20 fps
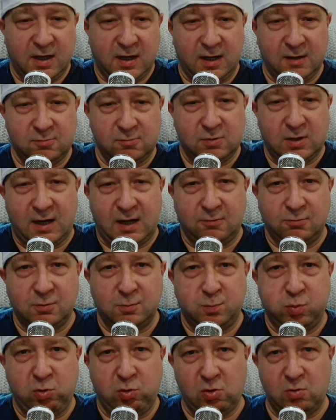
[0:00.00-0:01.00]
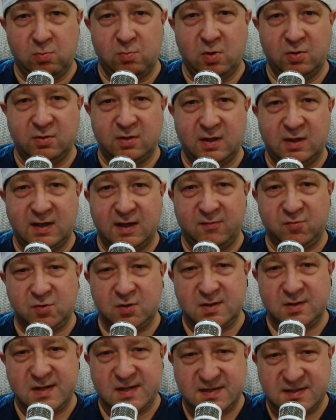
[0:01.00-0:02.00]
I would put them on the level
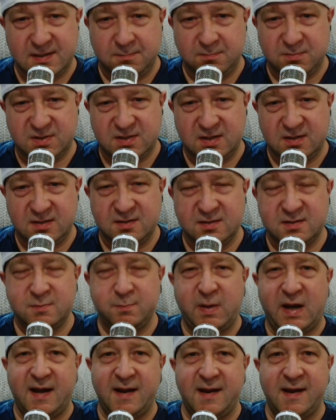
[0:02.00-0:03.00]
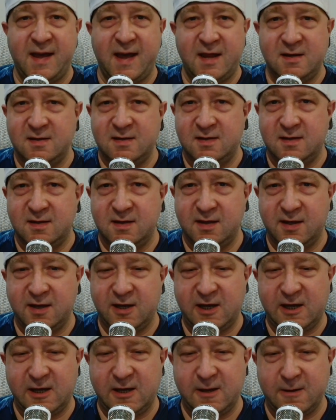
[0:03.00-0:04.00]
of The Simpsons back then.
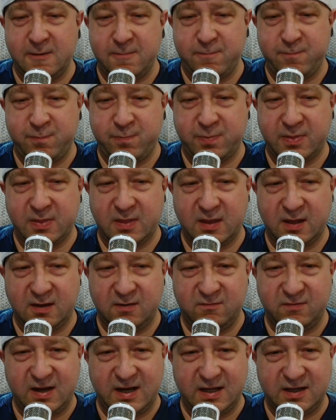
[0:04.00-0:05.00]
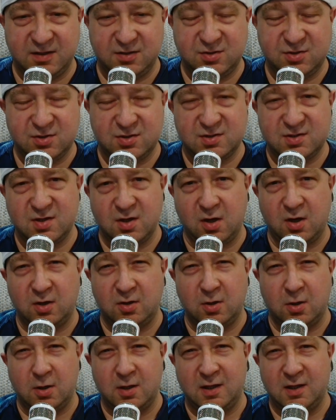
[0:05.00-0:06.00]
Then it just sort of
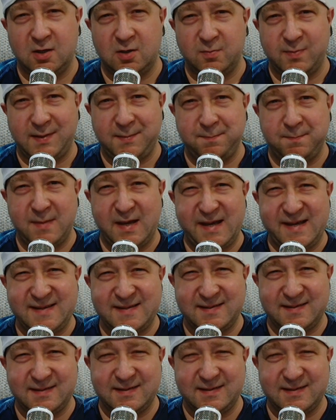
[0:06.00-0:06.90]
got a little bit mid.